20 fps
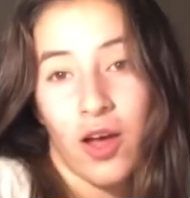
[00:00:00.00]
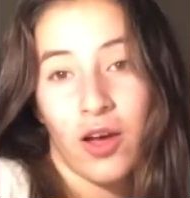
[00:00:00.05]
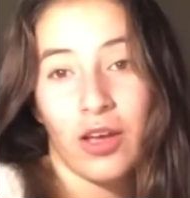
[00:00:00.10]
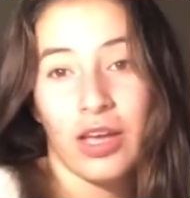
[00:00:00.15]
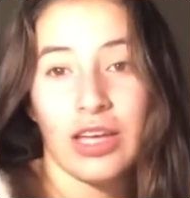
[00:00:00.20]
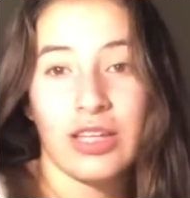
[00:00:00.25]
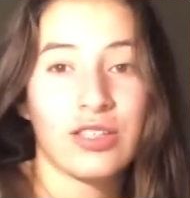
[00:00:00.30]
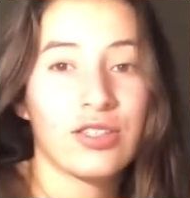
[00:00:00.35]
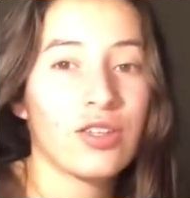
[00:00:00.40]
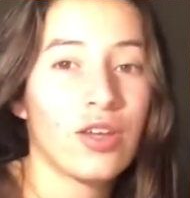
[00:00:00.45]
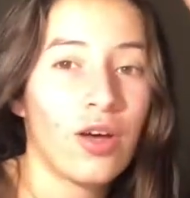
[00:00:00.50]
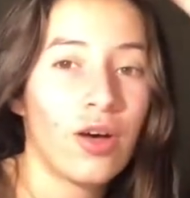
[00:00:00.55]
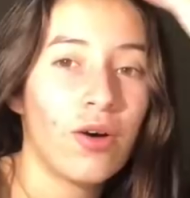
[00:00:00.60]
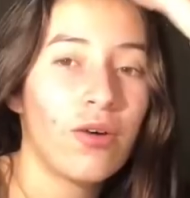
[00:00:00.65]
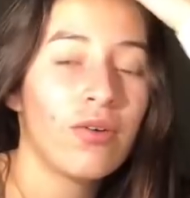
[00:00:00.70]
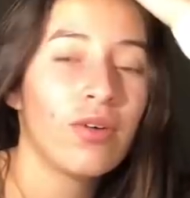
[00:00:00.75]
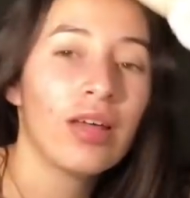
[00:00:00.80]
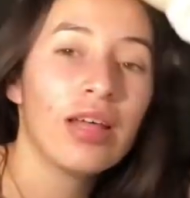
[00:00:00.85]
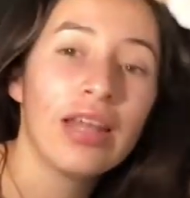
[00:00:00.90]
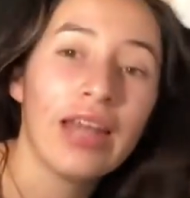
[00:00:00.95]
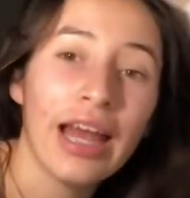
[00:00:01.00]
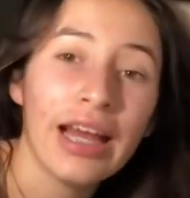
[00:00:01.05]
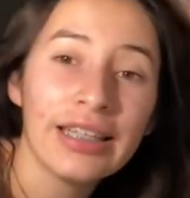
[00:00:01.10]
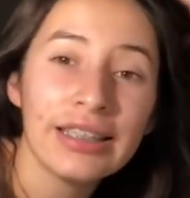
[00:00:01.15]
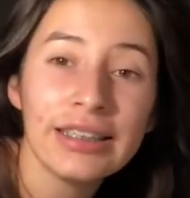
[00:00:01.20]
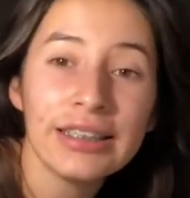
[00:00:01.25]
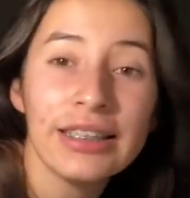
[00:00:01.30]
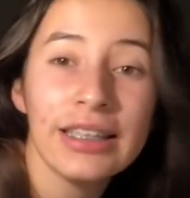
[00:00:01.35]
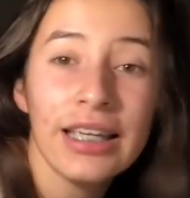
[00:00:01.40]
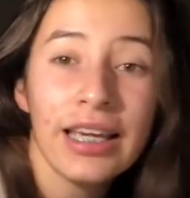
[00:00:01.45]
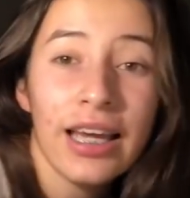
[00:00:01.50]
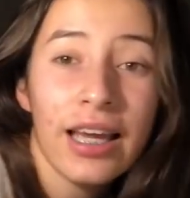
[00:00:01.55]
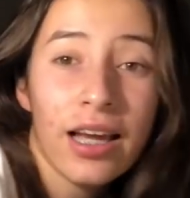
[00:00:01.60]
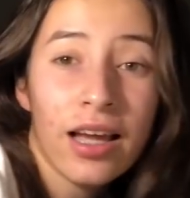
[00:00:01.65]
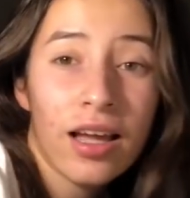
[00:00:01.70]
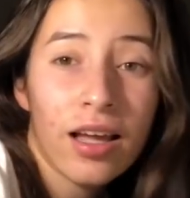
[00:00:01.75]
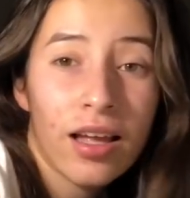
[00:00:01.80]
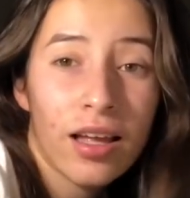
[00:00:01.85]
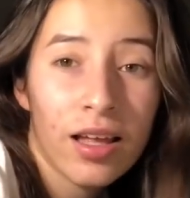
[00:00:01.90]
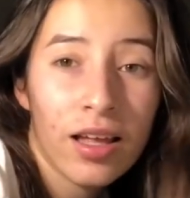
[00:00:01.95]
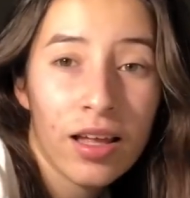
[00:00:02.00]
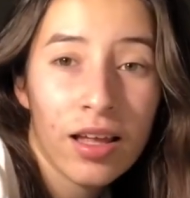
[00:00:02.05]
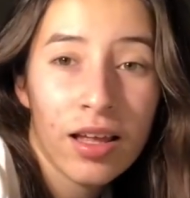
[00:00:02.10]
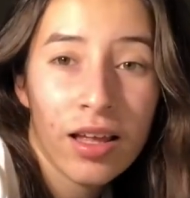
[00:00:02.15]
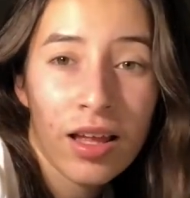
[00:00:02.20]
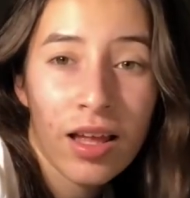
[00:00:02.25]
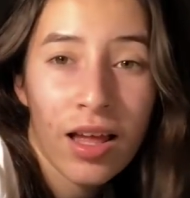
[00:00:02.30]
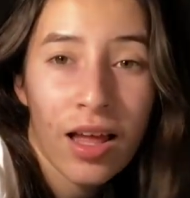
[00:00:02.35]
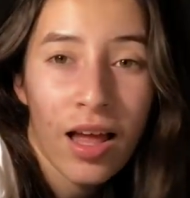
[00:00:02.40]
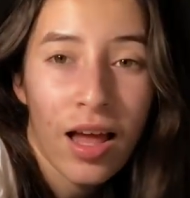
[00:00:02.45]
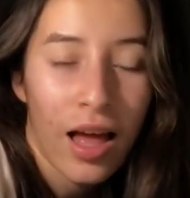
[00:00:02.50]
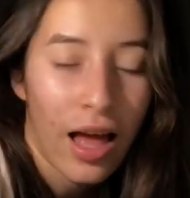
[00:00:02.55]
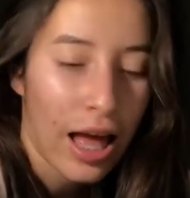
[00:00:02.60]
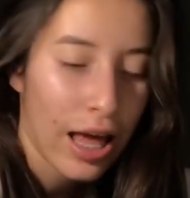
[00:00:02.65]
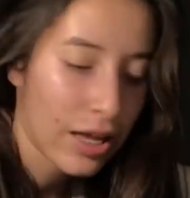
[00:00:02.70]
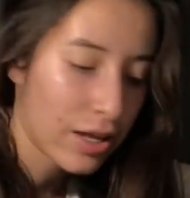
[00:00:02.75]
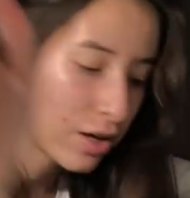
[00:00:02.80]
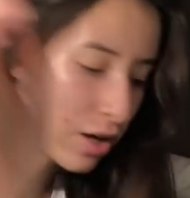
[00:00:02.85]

Okay, so next thing I